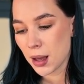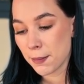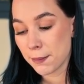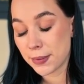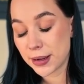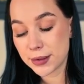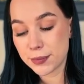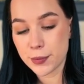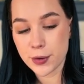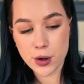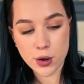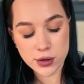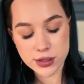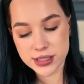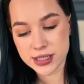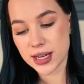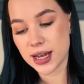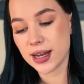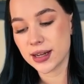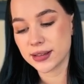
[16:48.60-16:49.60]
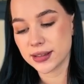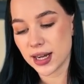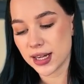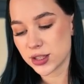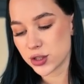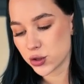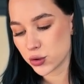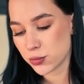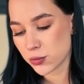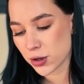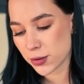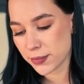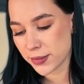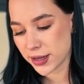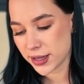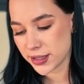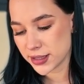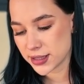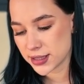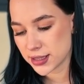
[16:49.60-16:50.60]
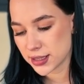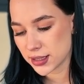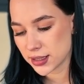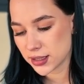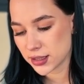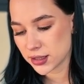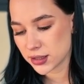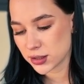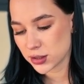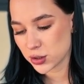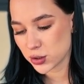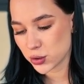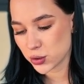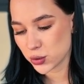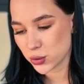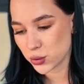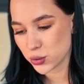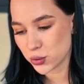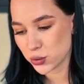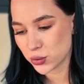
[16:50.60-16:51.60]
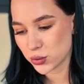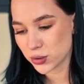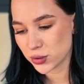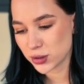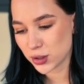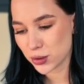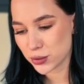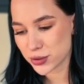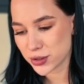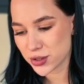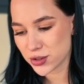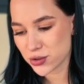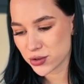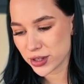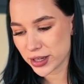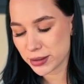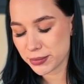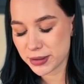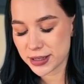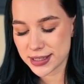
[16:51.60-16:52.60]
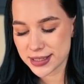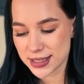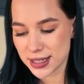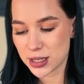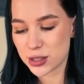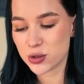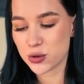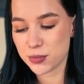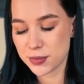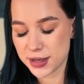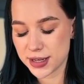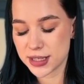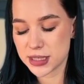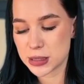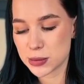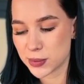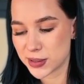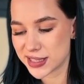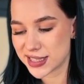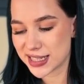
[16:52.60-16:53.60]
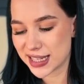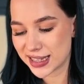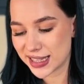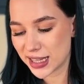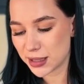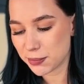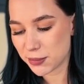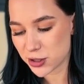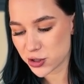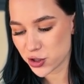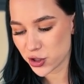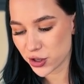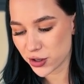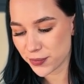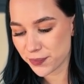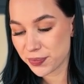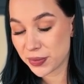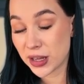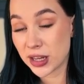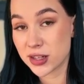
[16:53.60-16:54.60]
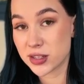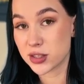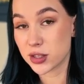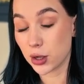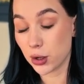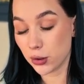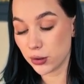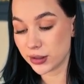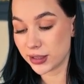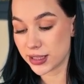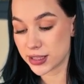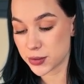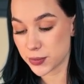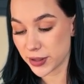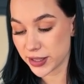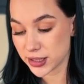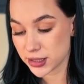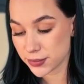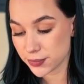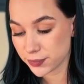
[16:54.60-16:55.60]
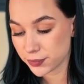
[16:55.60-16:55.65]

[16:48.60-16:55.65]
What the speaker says: But we also got 2 more minutes to close this trade, because yeah, 2 minutes was not that much here. So let's wait.